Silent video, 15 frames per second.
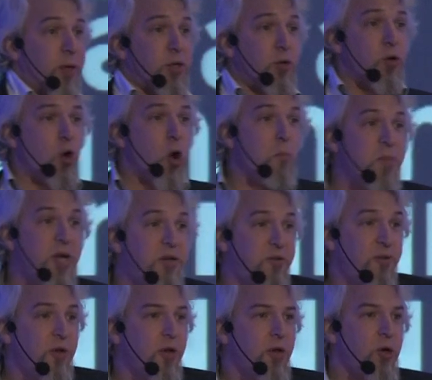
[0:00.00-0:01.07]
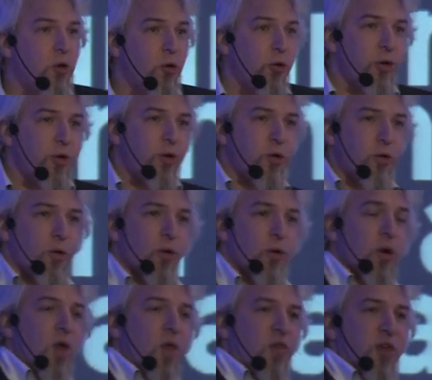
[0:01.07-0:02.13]
when you commit your,
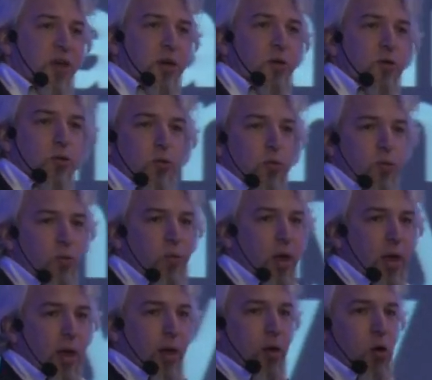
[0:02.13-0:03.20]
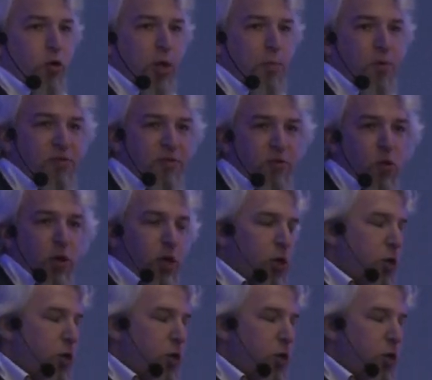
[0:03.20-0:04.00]
your thing to a code repository,